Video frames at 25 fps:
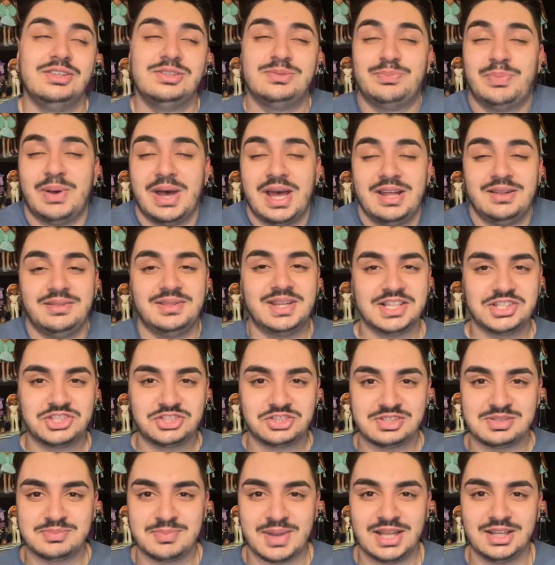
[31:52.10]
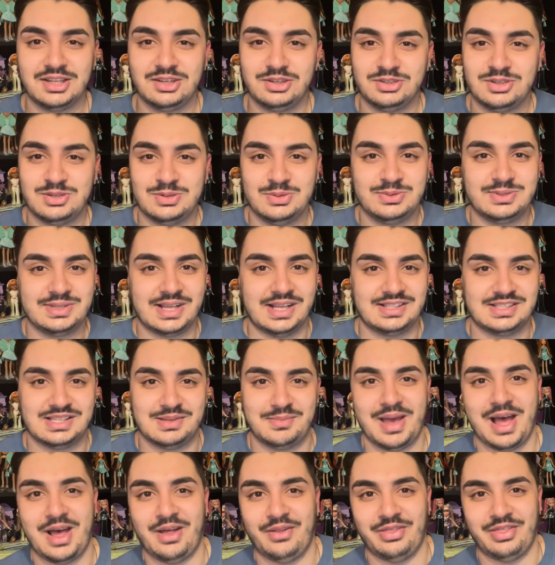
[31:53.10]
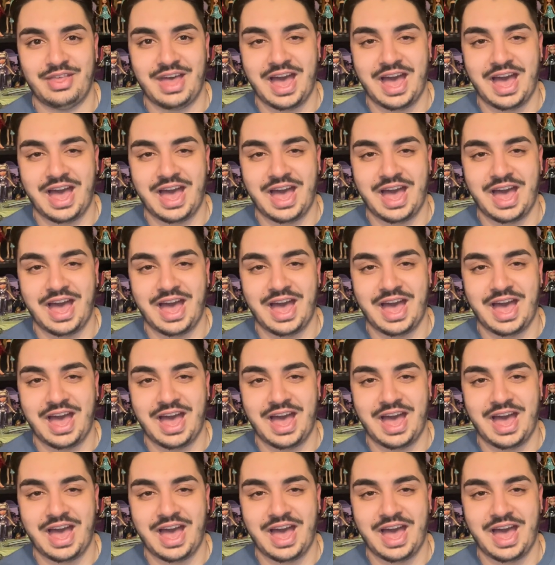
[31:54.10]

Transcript: but that's just my little two cents about